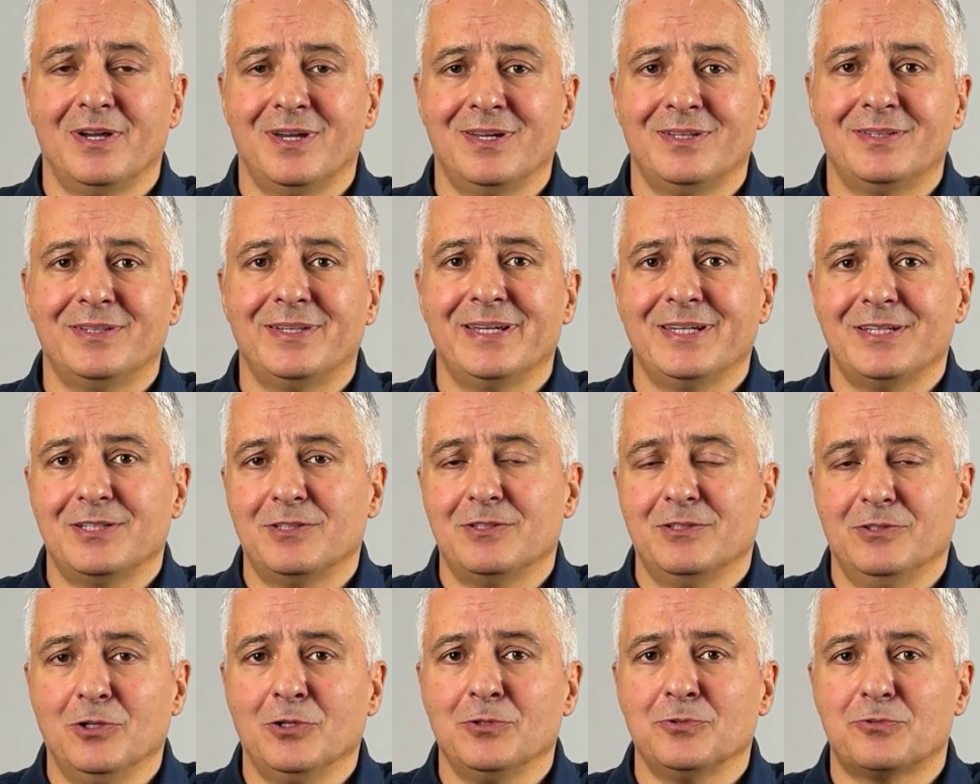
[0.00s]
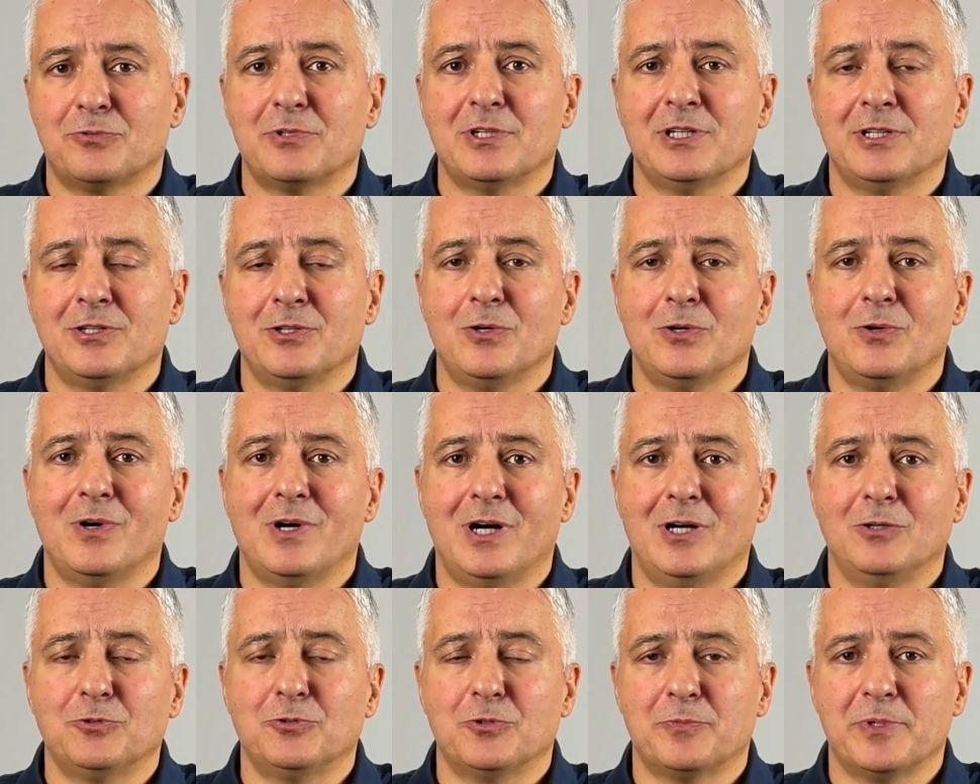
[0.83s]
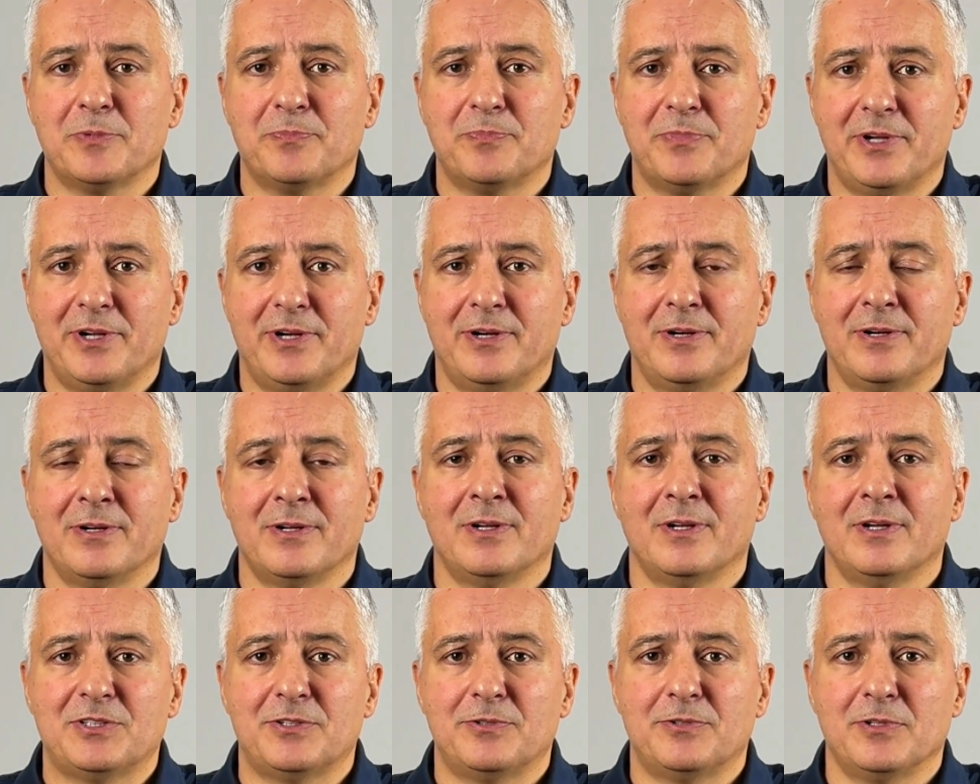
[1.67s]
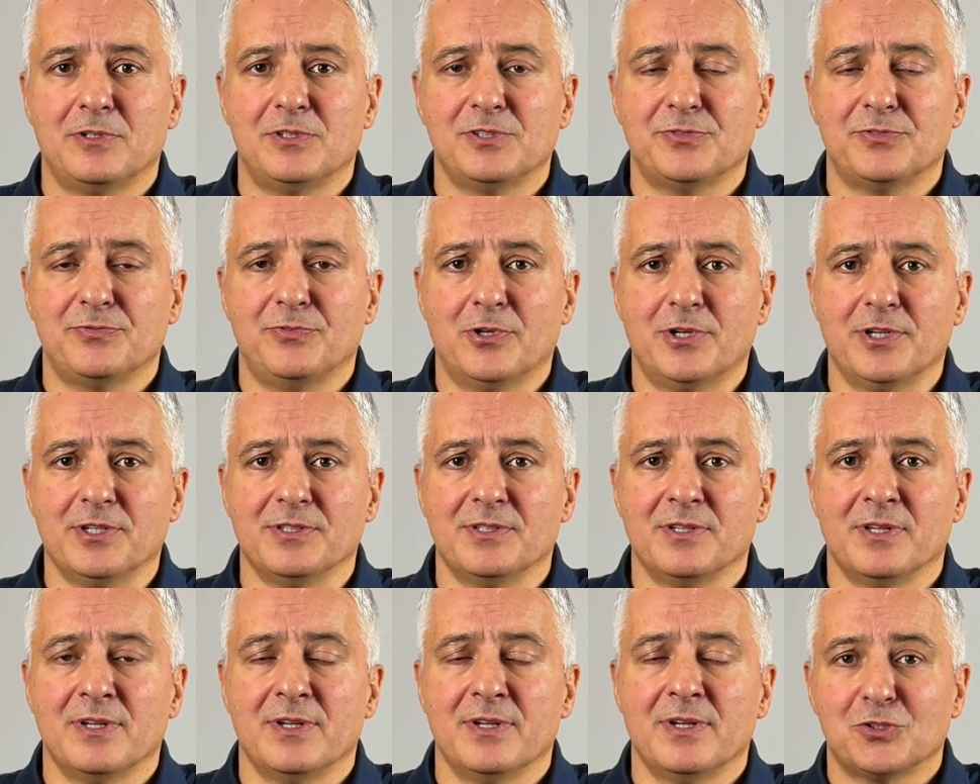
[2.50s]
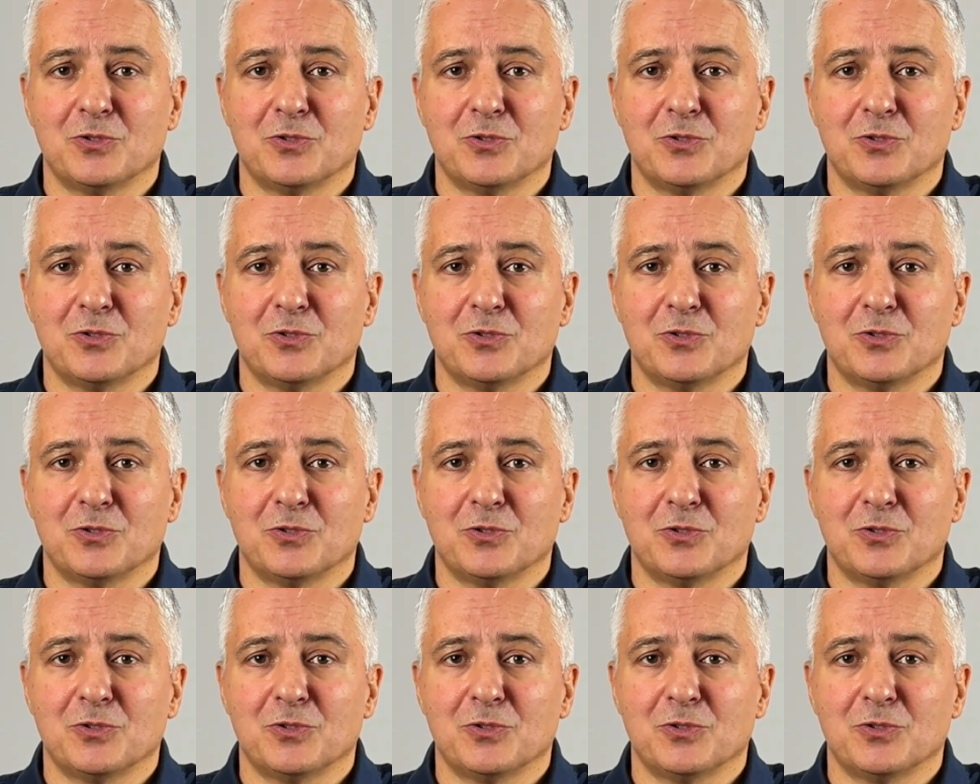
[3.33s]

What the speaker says: and they don't really know how to prepare materials for it.